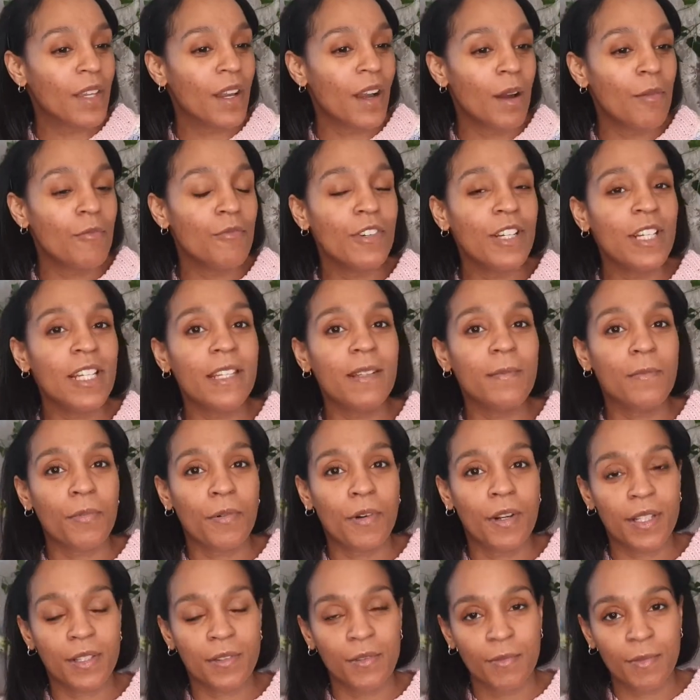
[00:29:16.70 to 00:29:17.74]
I'm really
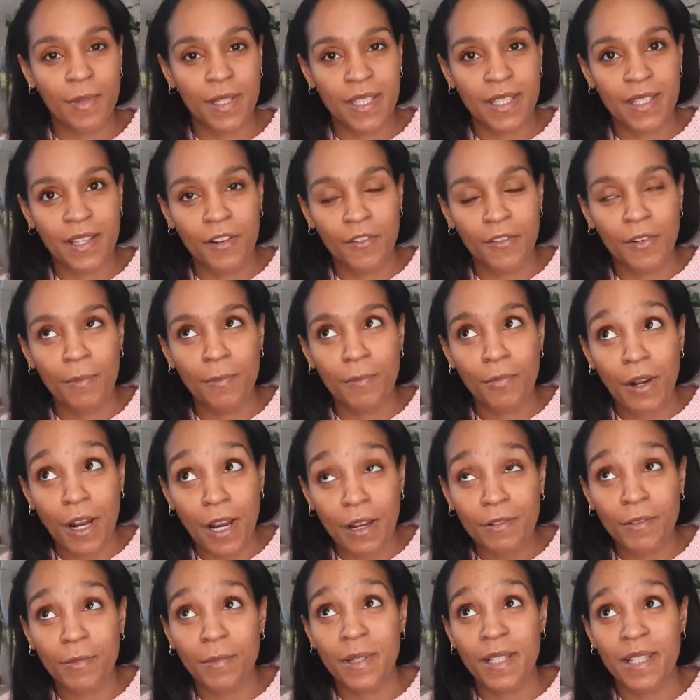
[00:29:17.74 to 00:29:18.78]
impressed with myself. I'm
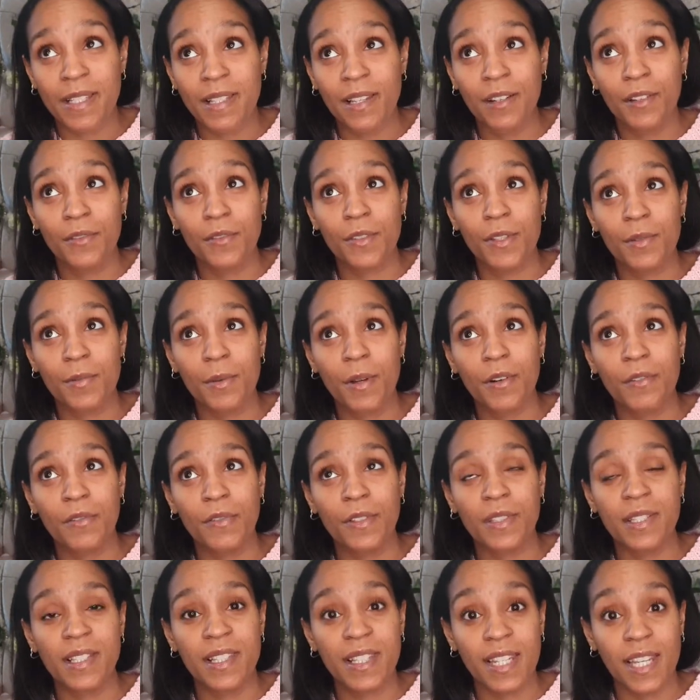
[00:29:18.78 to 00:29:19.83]
proud of myself as well
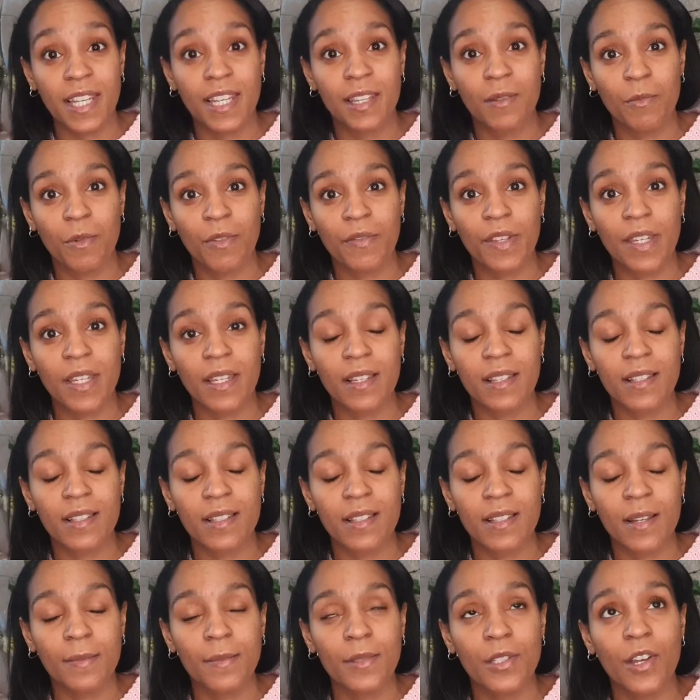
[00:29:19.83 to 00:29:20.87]
for sticking with it, because
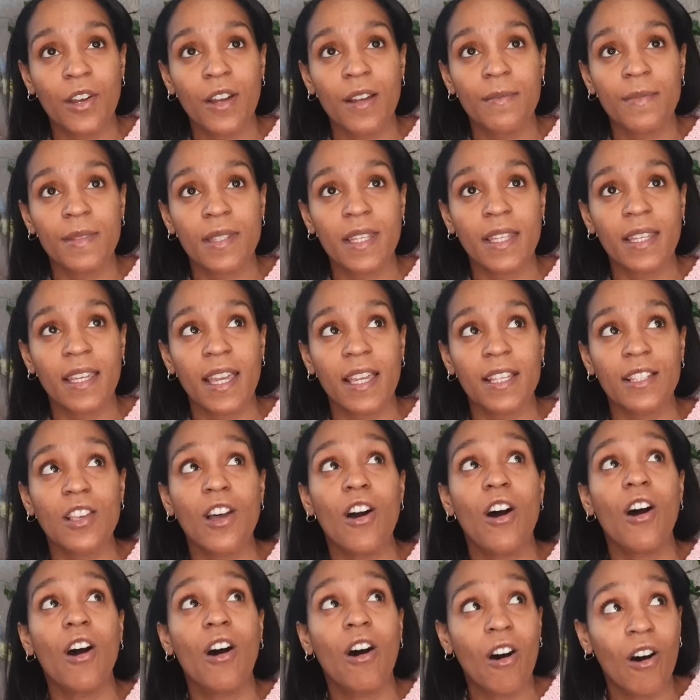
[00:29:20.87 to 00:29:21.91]
sometimes it gets
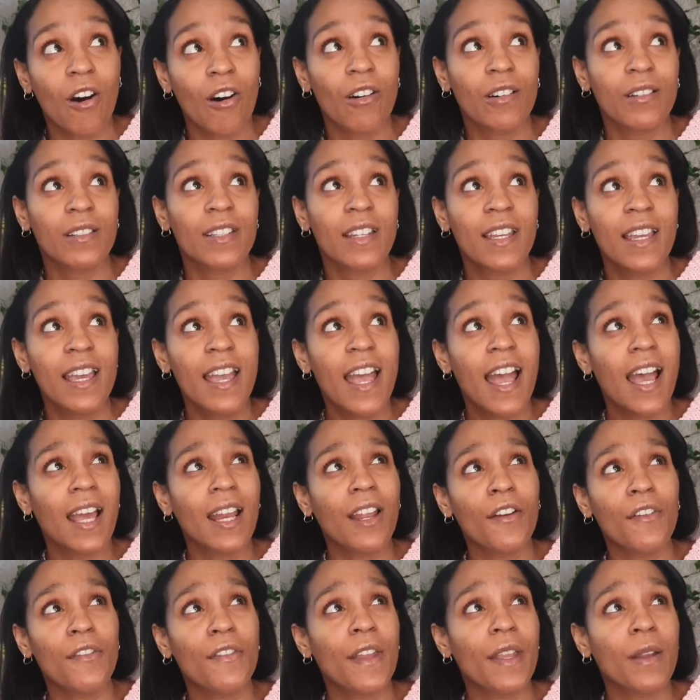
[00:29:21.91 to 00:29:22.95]
hard and
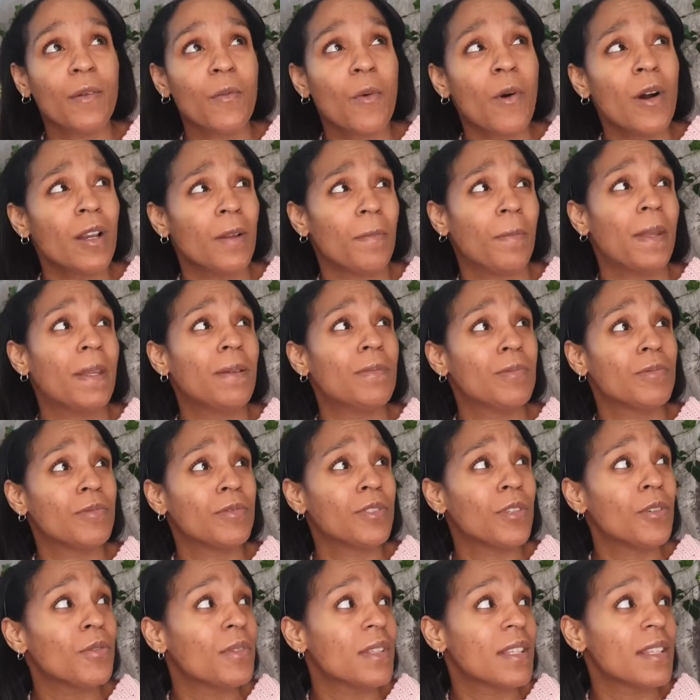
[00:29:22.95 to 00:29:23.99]
I think, why do people
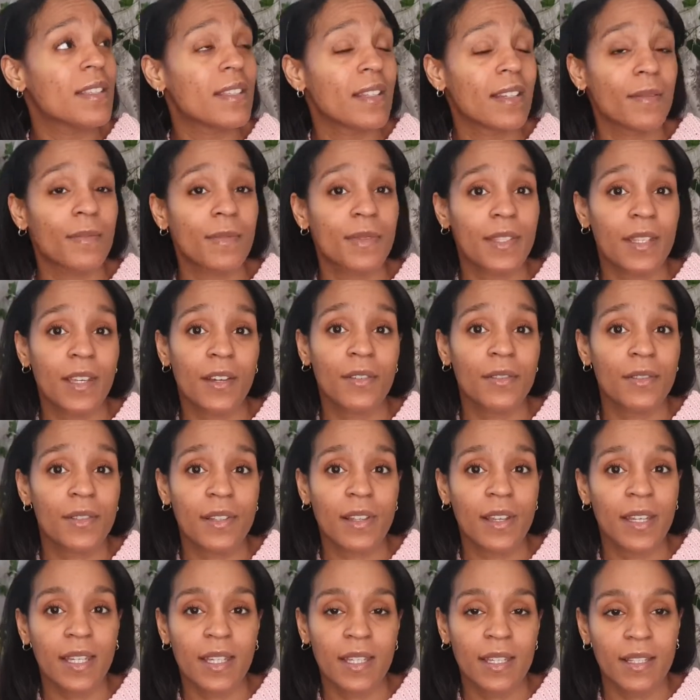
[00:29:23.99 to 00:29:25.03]
do this to themselves?
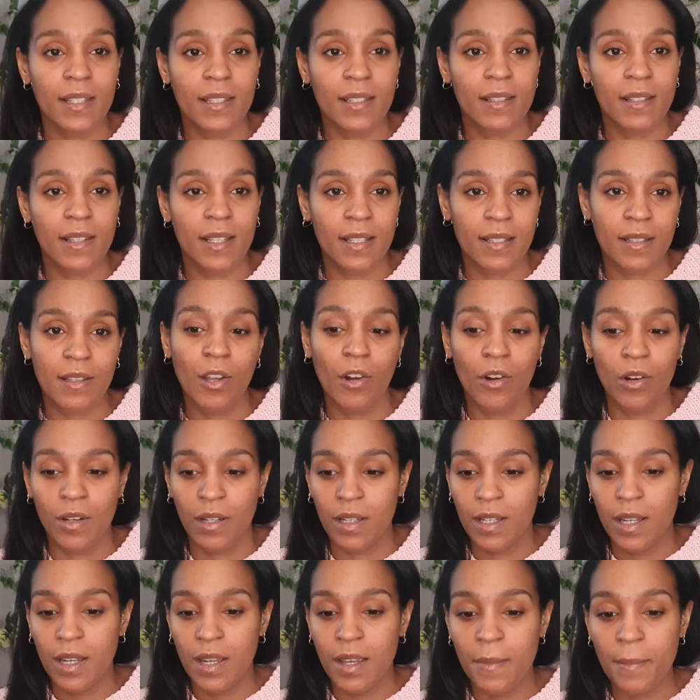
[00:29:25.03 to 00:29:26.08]
Like, it's long.
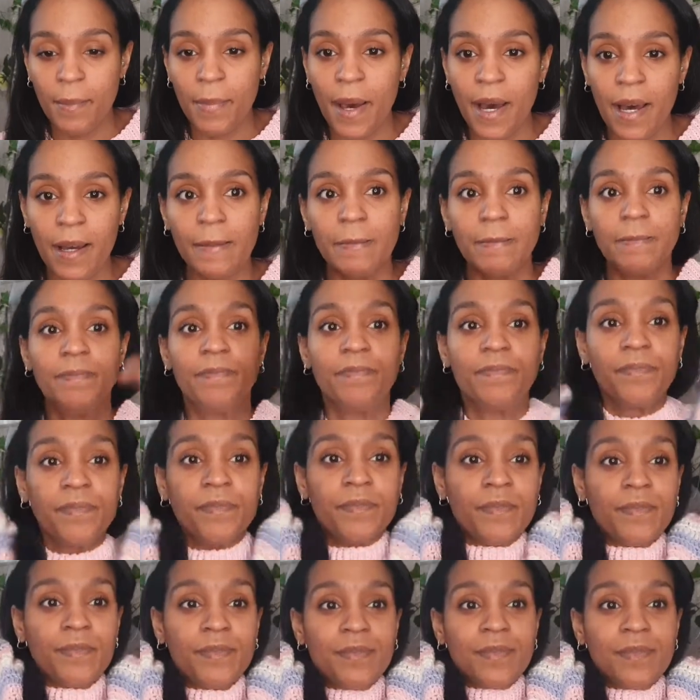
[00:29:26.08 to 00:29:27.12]
But
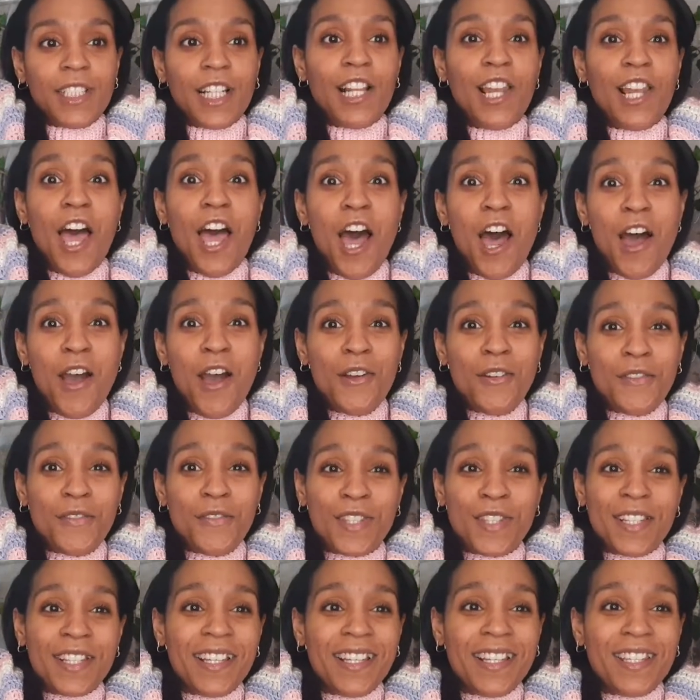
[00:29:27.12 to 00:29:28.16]

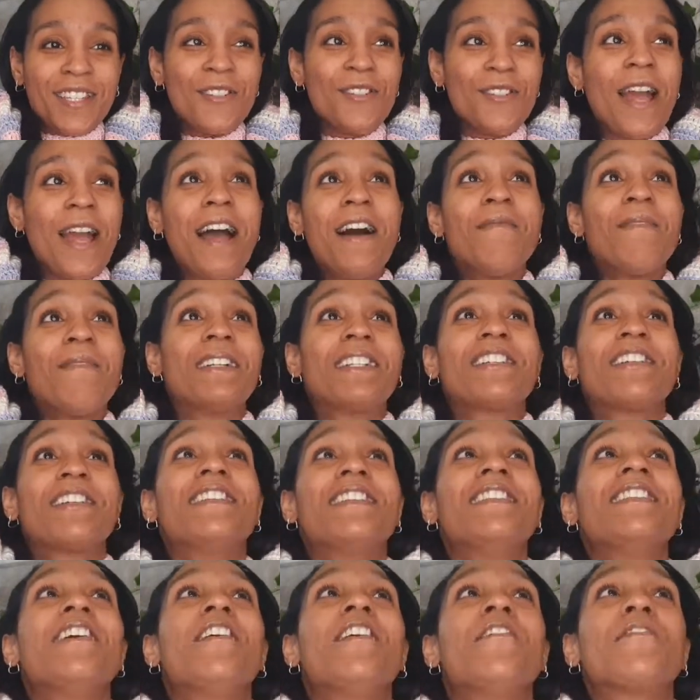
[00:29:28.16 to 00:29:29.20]
clothes! You know how much I
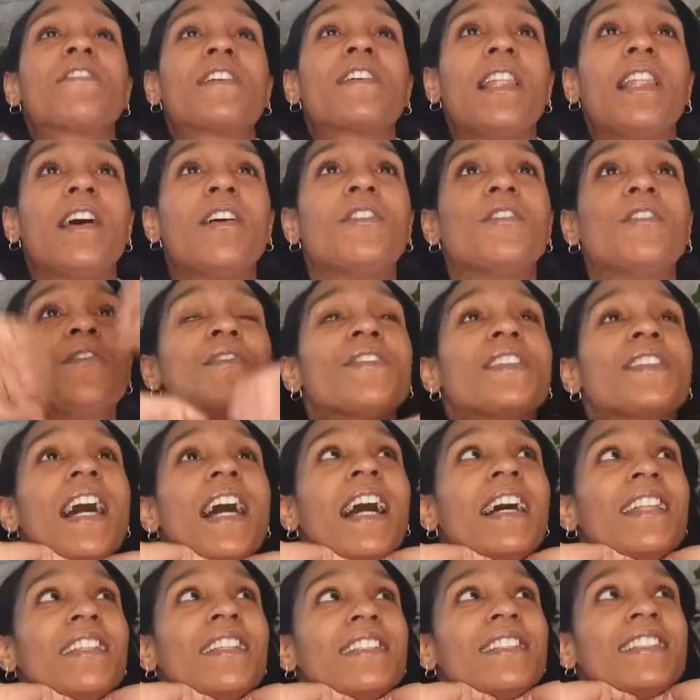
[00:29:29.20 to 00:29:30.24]
love clothes,
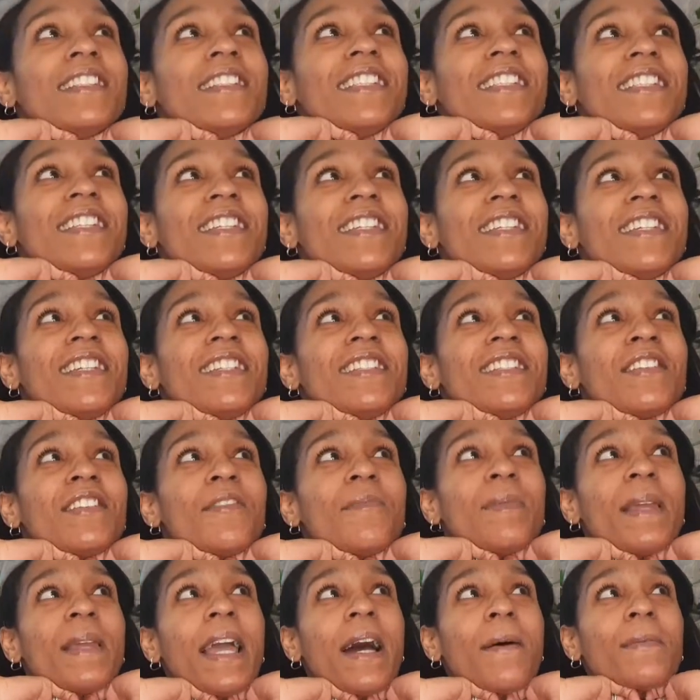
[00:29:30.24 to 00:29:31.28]
and to
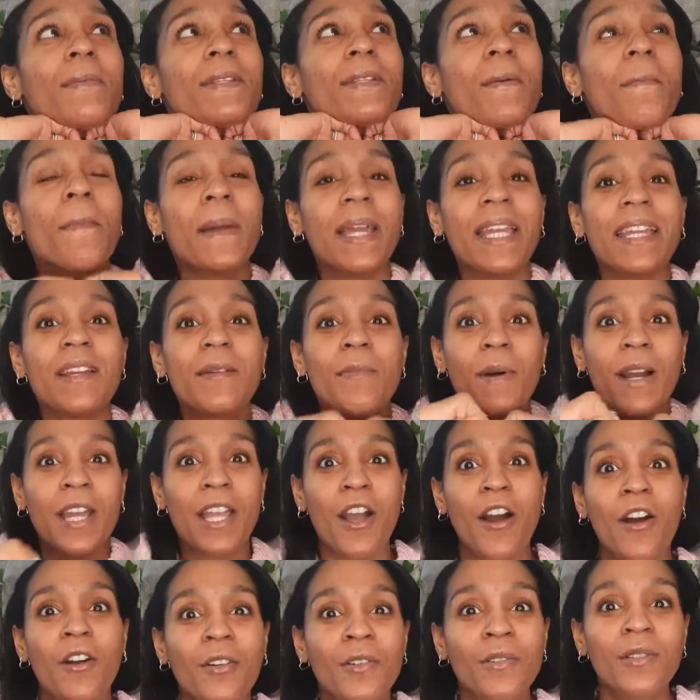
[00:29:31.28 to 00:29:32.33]
be able to make my
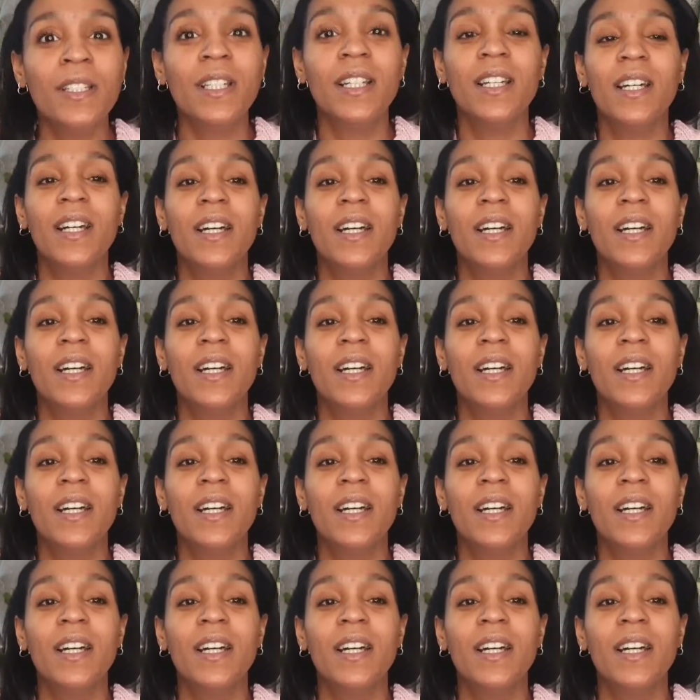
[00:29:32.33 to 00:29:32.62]
own,